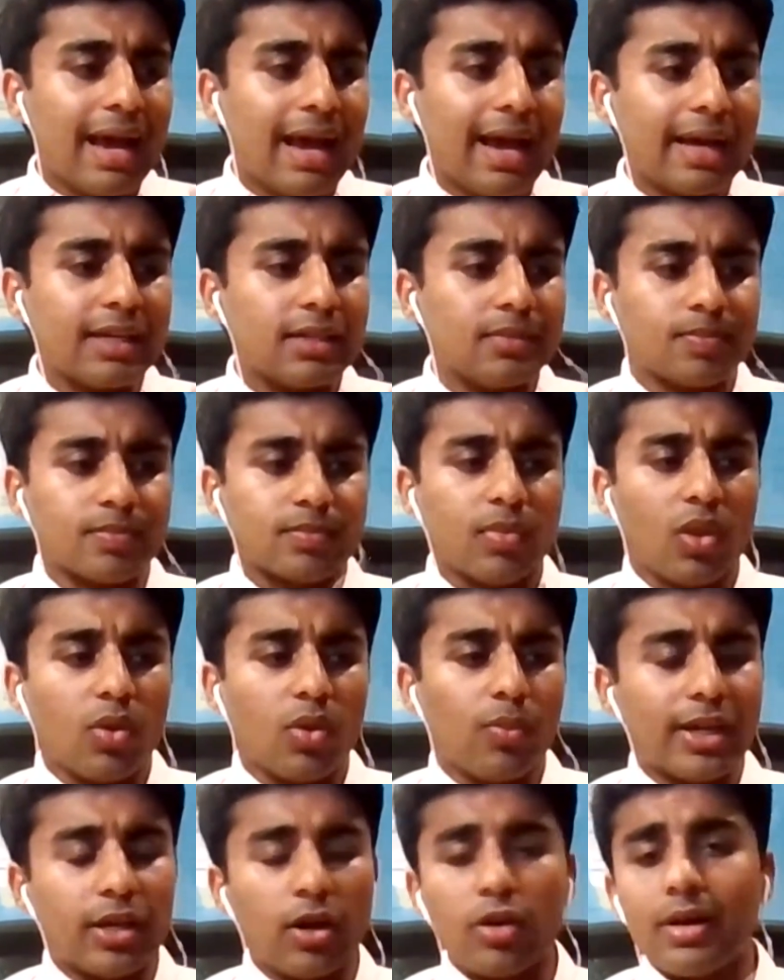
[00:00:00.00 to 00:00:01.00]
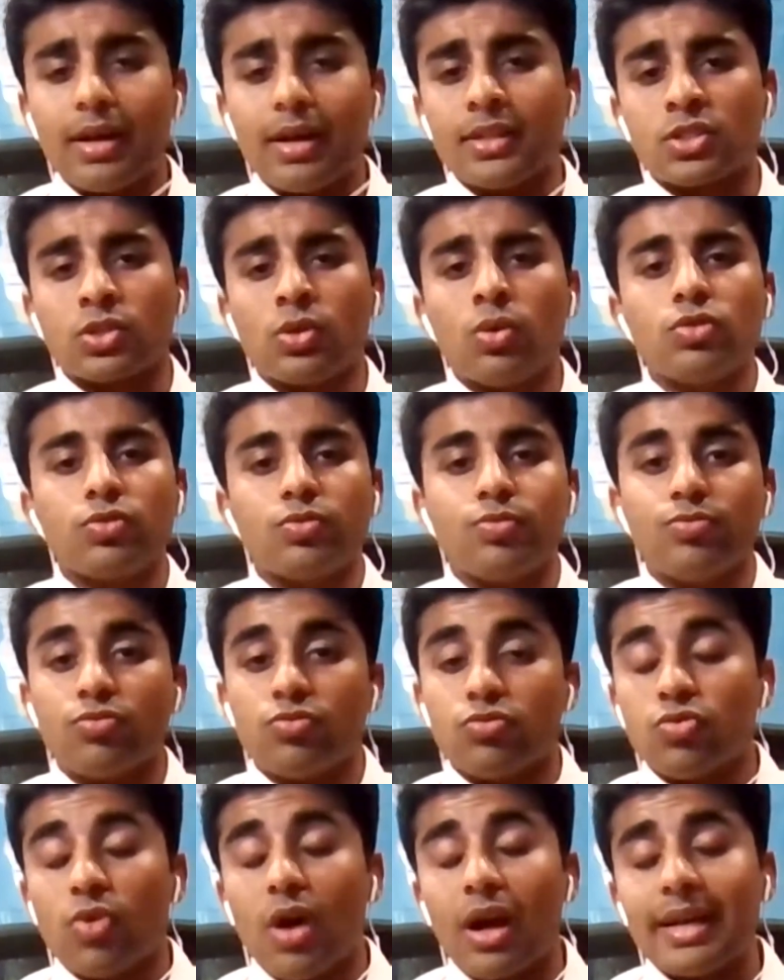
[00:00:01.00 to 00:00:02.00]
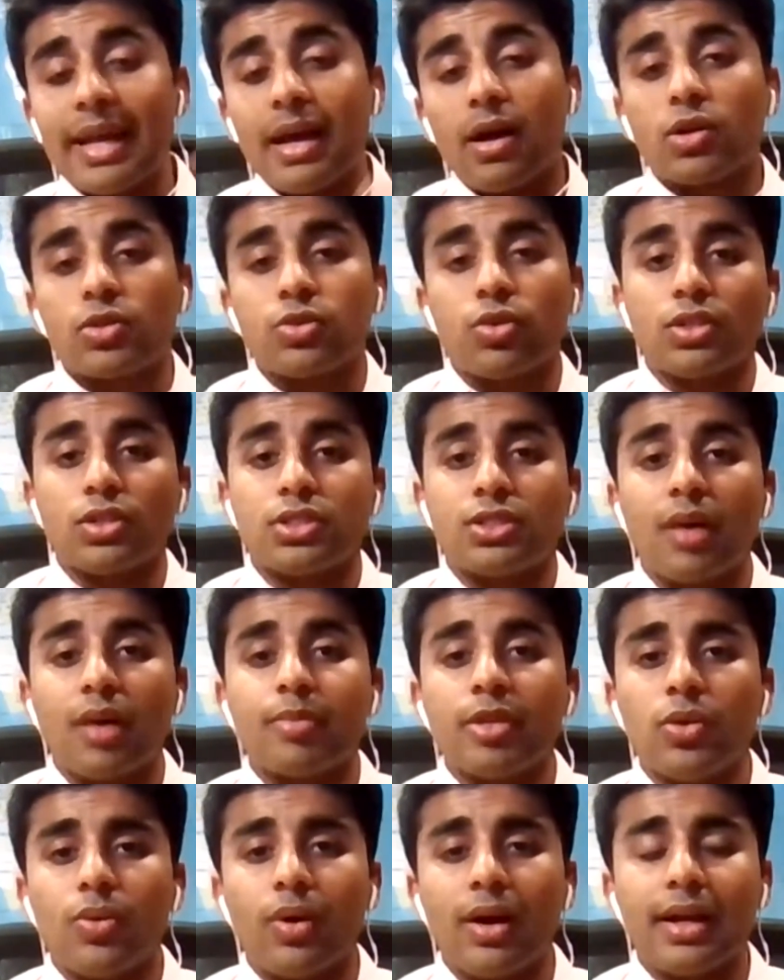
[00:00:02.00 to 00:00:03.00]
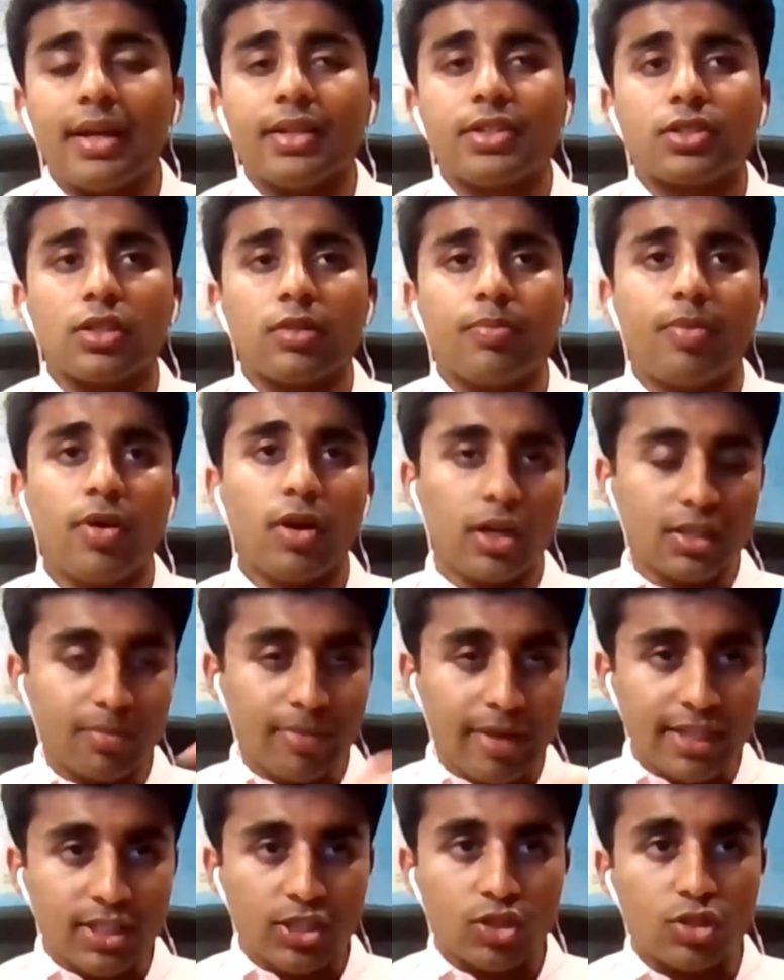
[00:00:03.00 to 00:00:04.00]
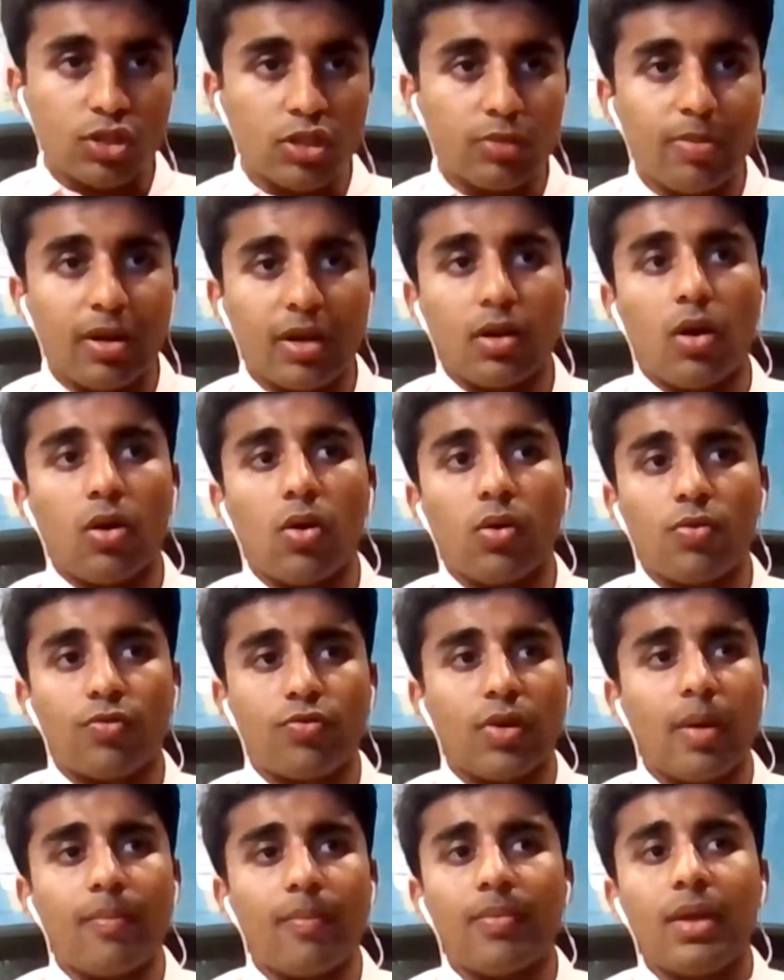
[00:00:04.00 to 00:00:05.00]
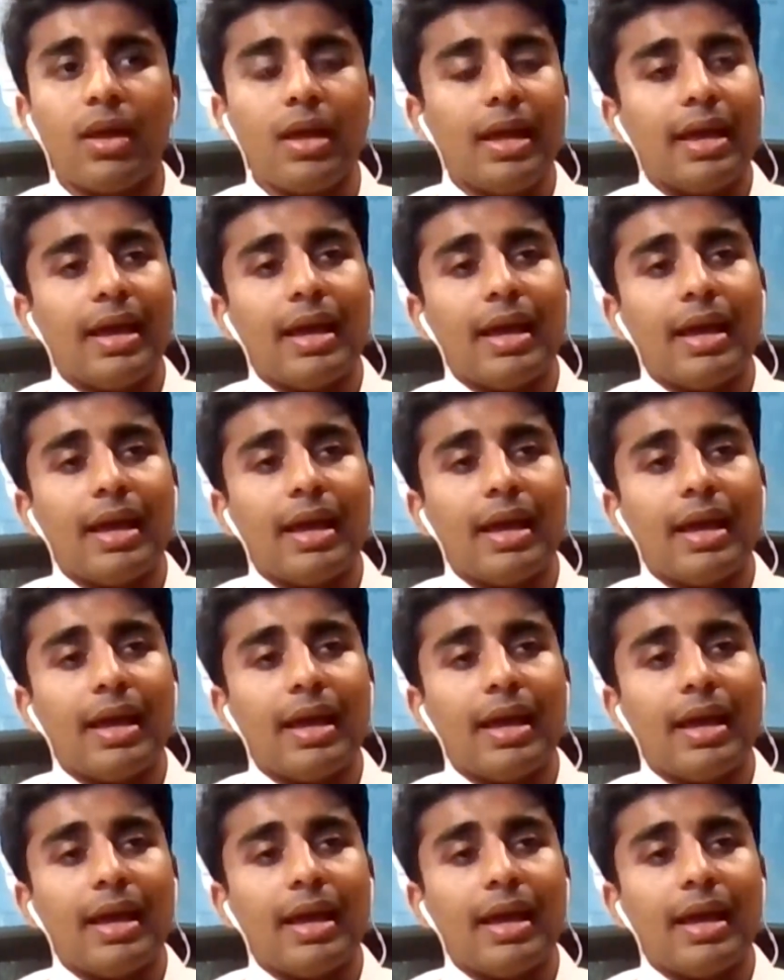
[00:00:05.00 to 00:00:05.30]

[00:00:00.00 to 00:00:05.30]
And we go around to schools right now across WA, so Perth Metro, but from